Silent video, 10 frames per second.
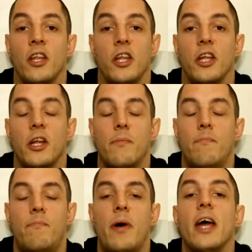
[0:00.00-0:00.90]
other than
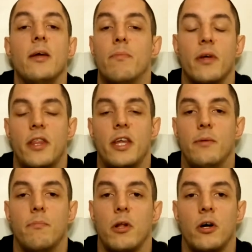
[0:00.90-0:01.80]
a
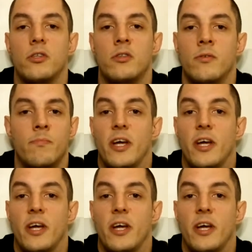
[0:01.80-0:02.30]
paper-thin plot,